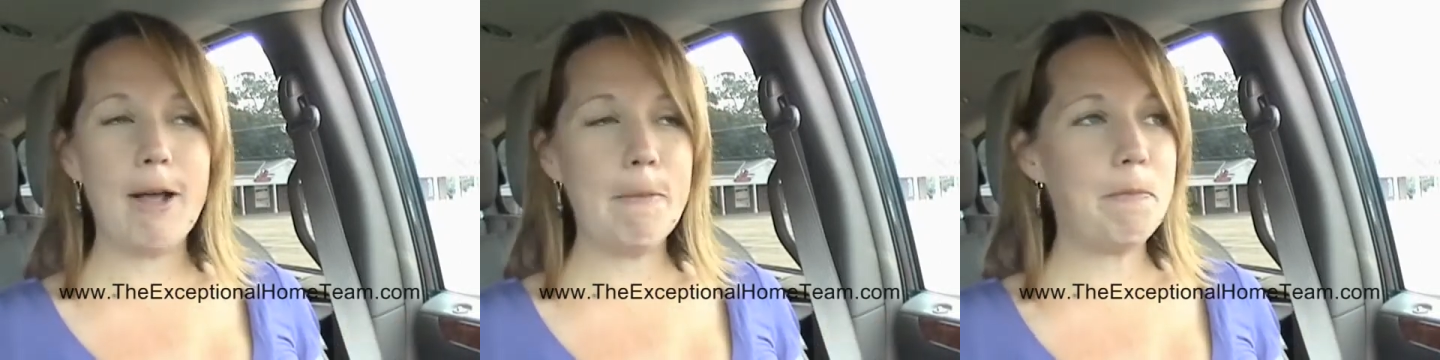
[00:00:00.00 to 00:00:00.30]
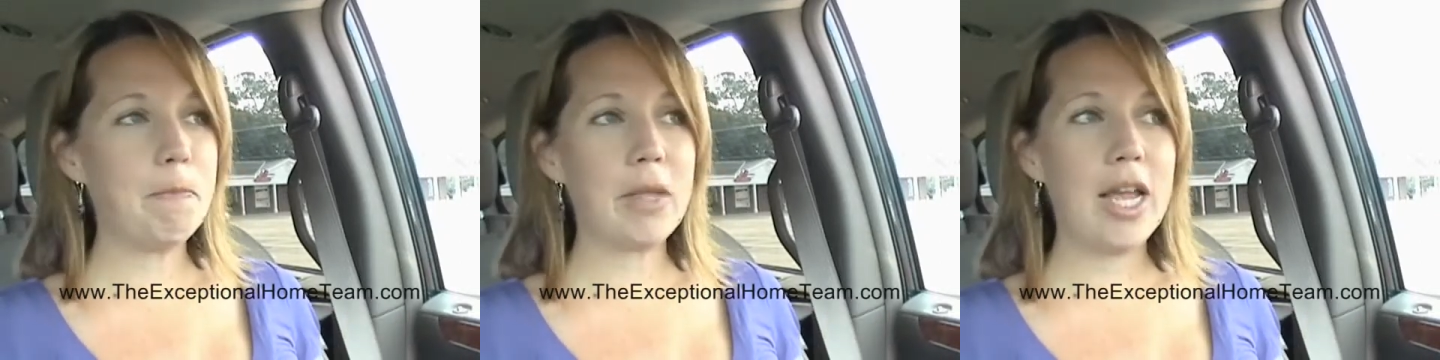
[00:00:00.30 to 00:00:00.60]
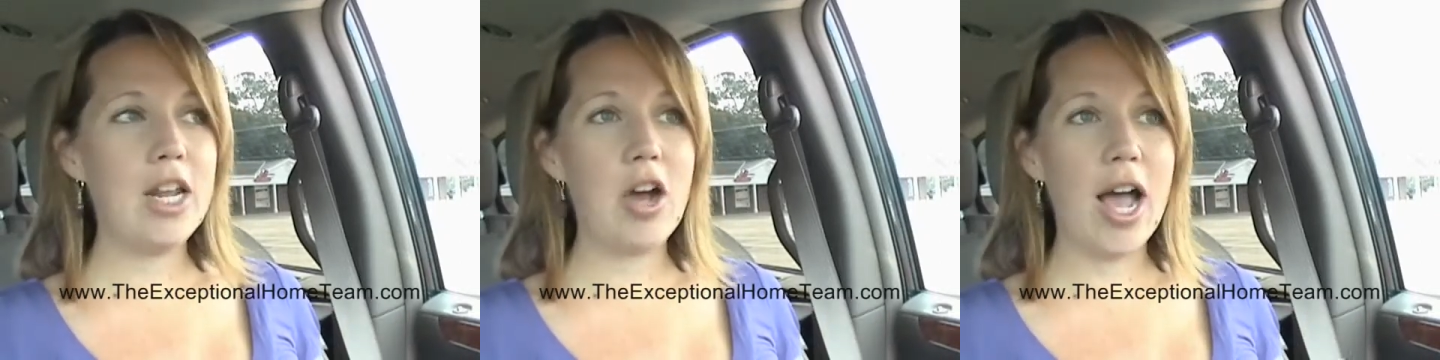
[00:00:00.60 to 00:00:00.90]
Um,
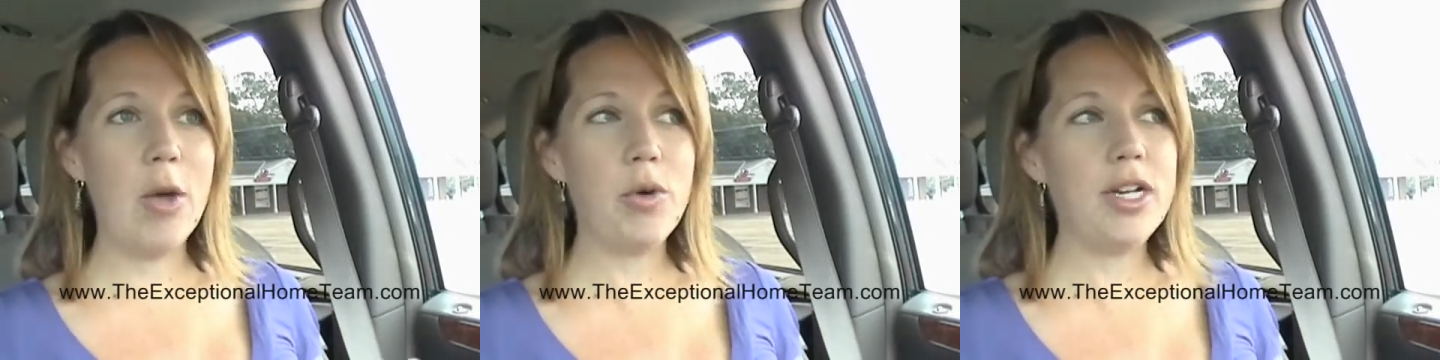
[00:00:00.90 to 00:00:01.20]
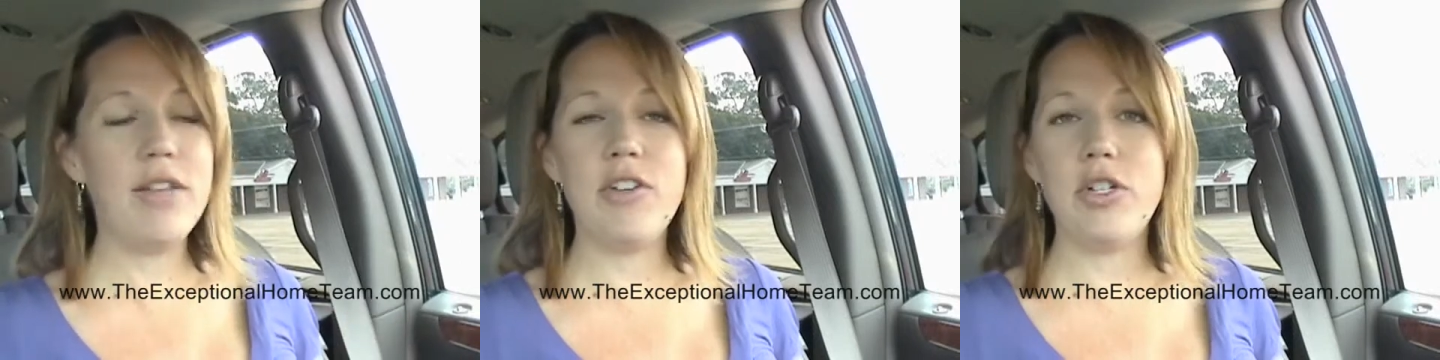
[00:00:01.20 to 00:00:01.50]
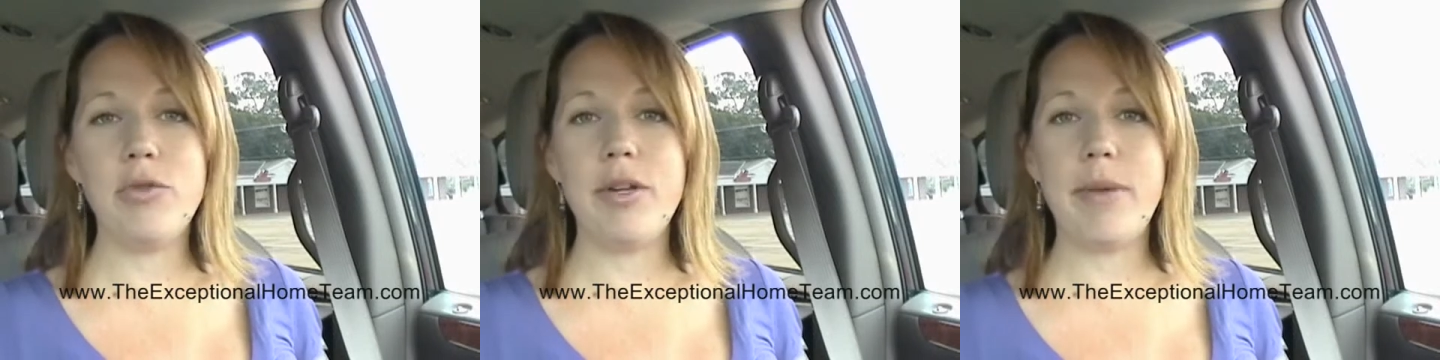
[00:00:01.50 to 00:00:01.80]
you know, I wouldn't
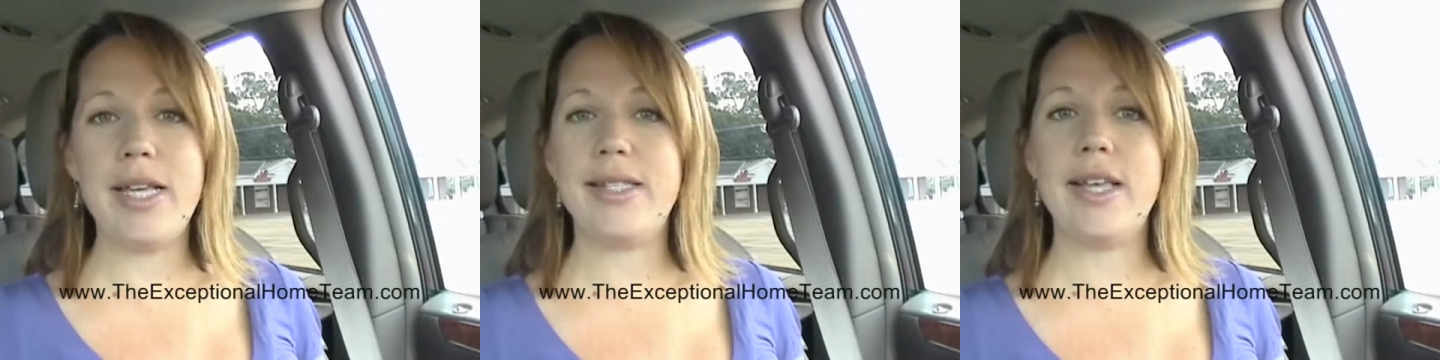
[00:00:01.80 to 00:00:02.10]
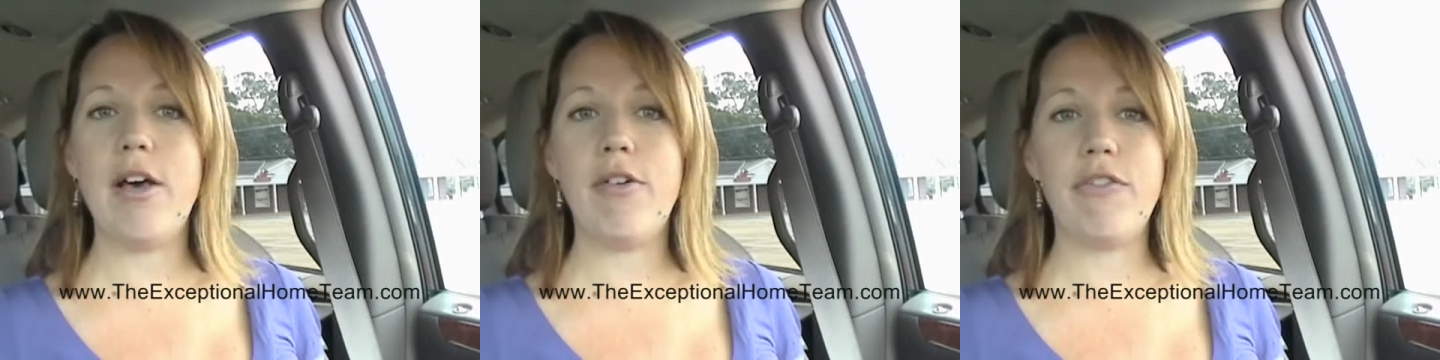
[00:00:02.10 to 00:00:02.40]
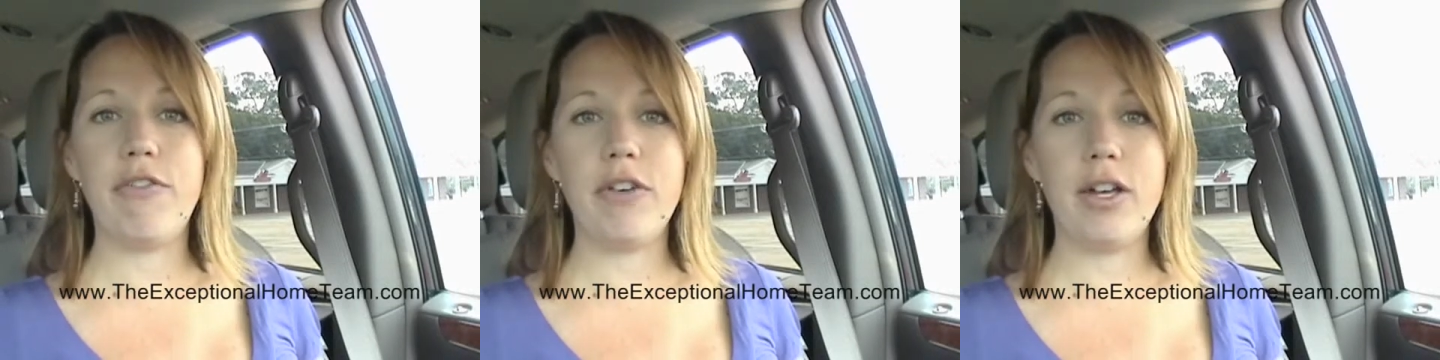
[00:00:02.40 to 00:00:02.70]
even do it
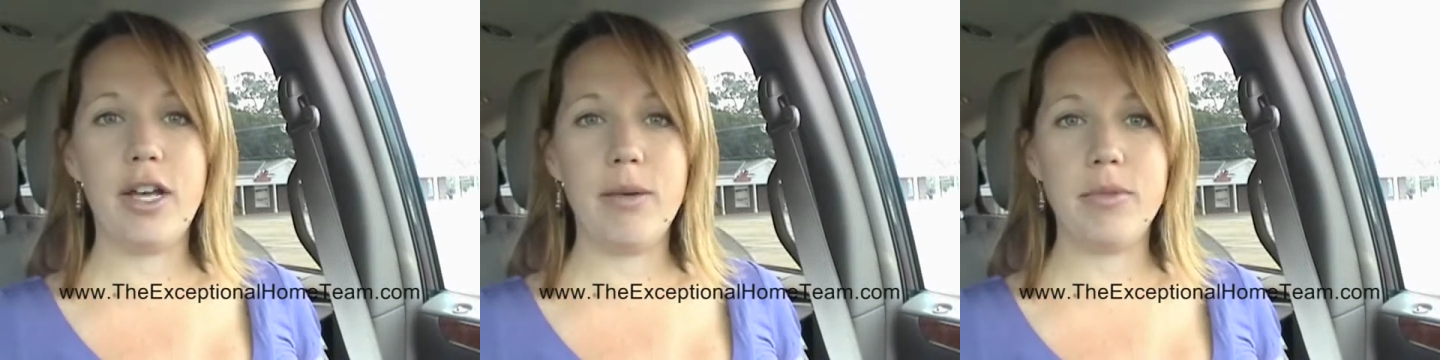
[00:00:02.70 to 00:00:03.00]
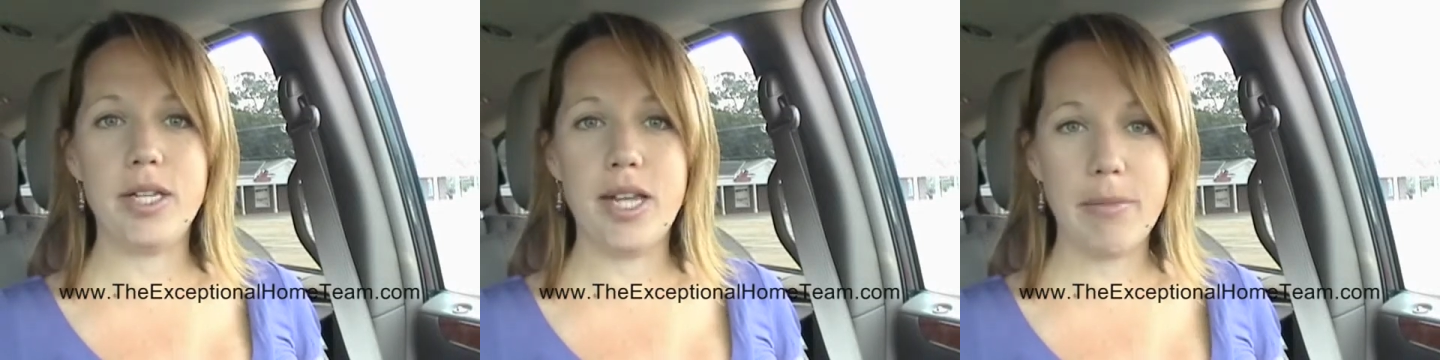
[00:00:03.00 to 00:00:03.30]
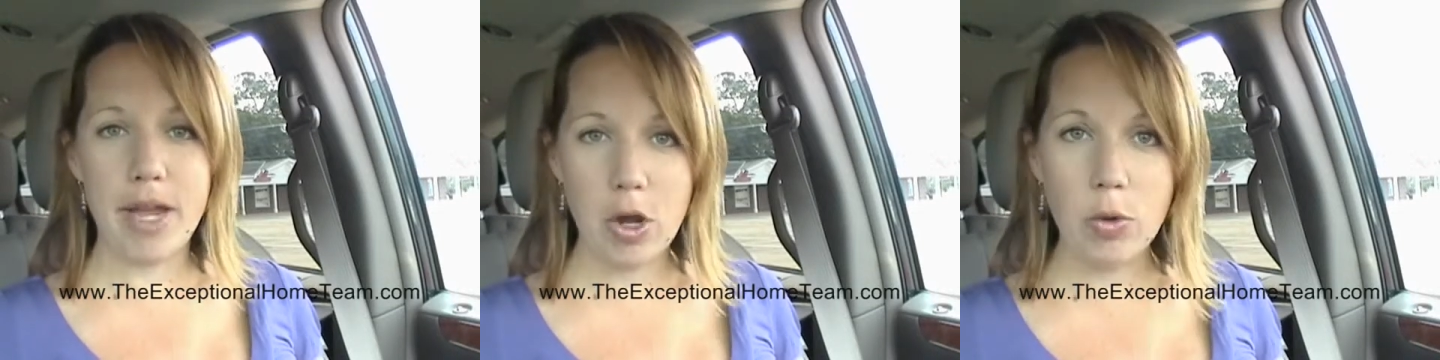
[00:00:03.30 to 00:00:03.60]
myself um, to
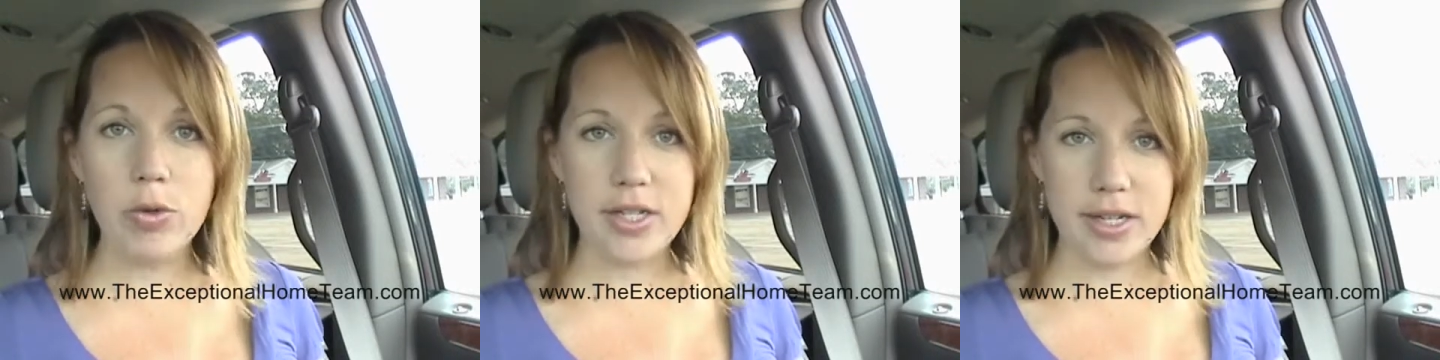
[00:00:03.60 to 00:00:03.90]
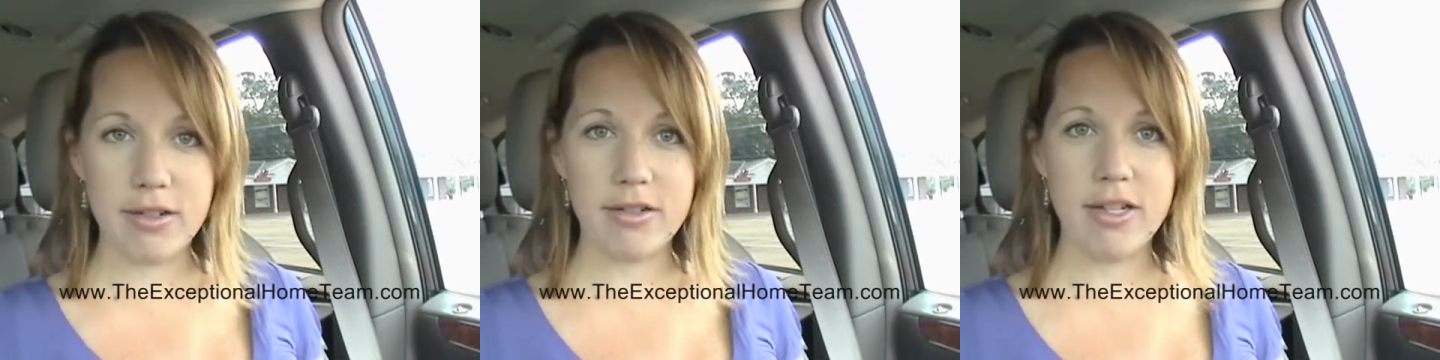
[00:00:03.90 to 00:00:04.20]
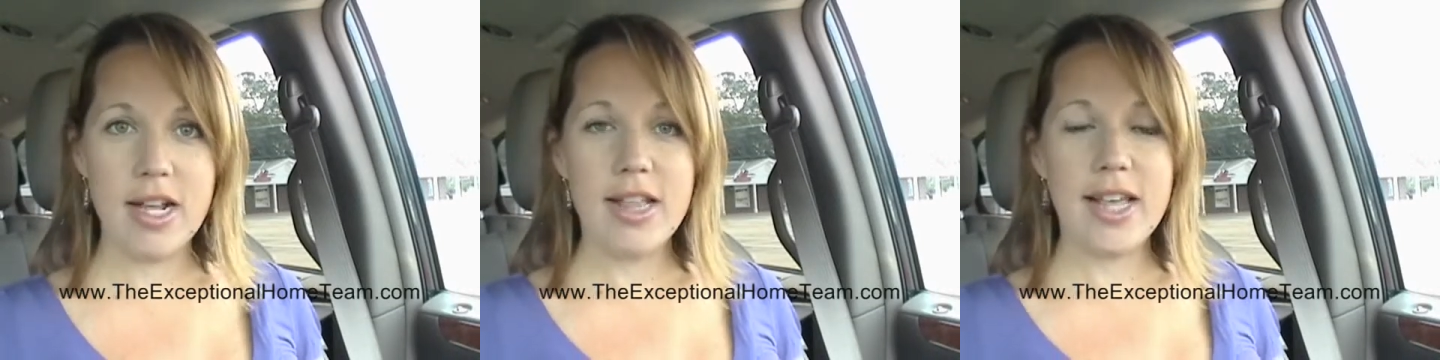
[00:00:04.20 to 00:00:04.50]
get my own deal.